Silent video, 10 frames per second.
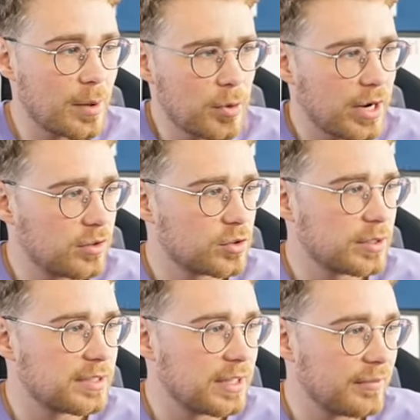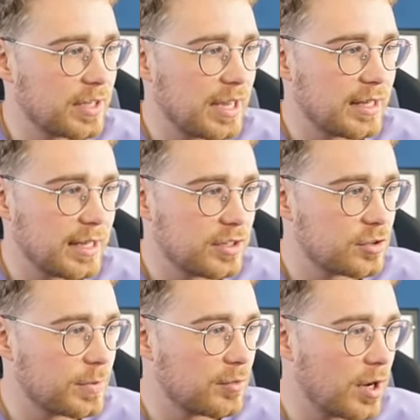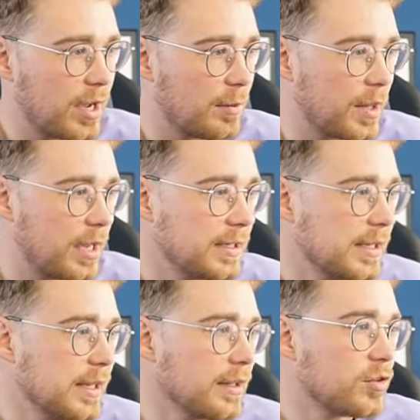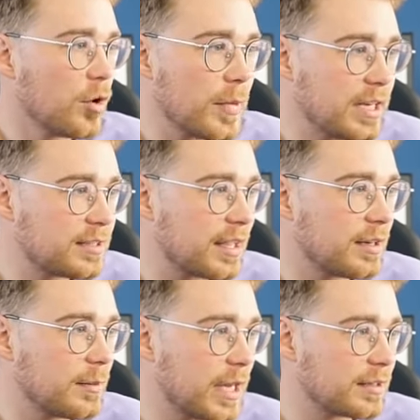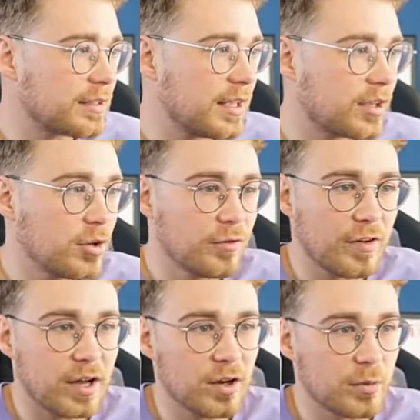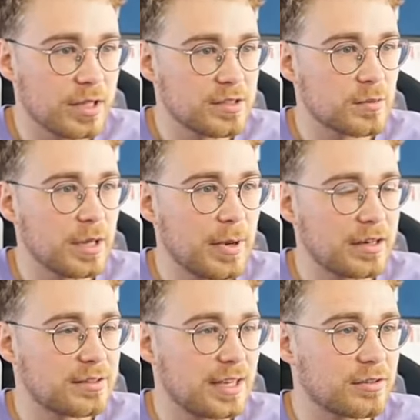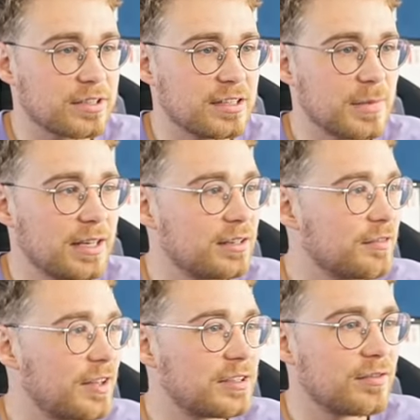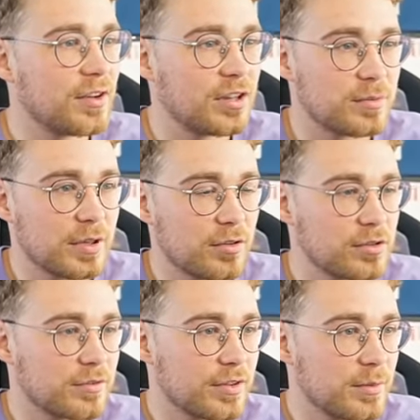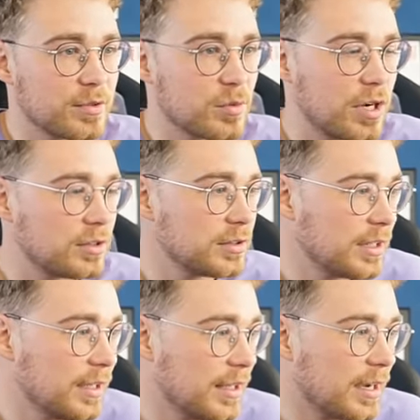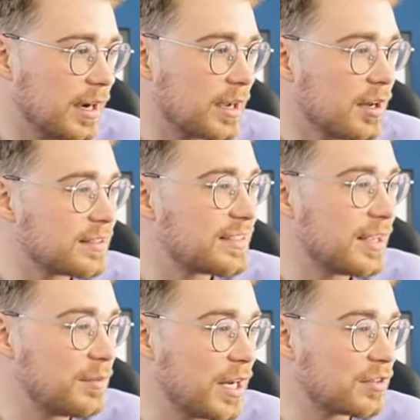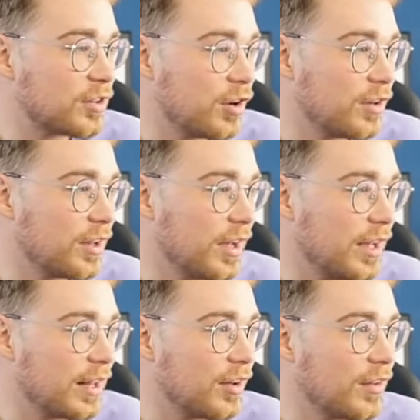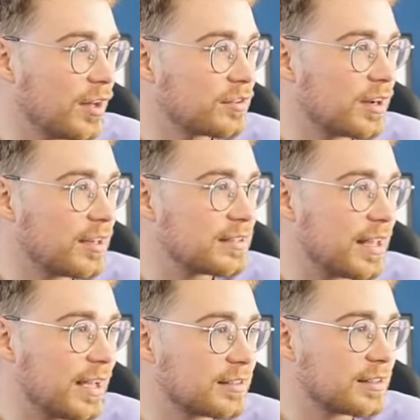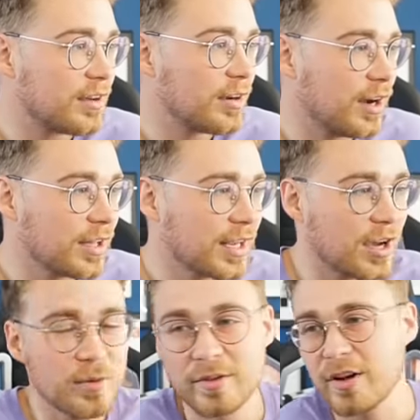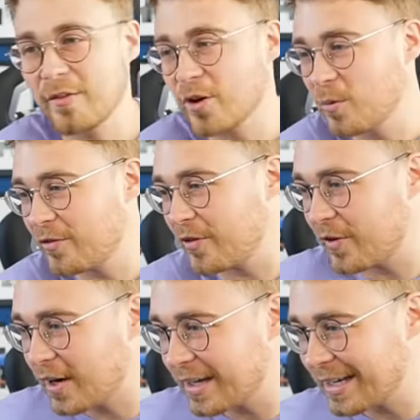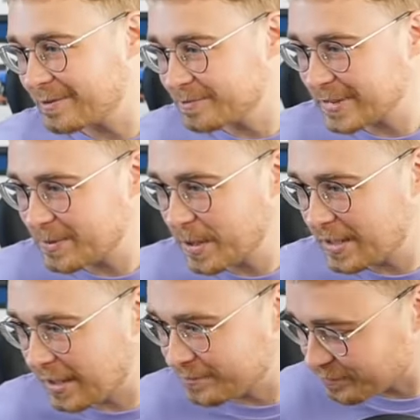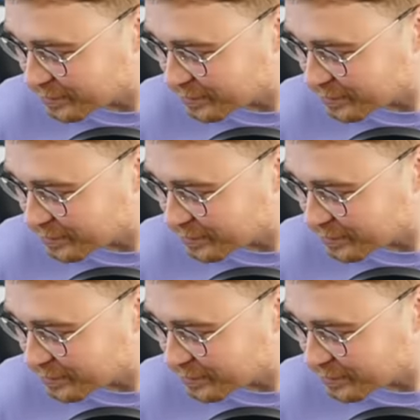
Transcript: I put out on Twitter the other day that he should be right up there. Not many centre-backs here. Coufal, look, with the amount of tackles that he's made in the defensive third has been crucial for them as well. I can't see much on those guys there. So I'm going to go with... I've gone with Fofana. It's been done.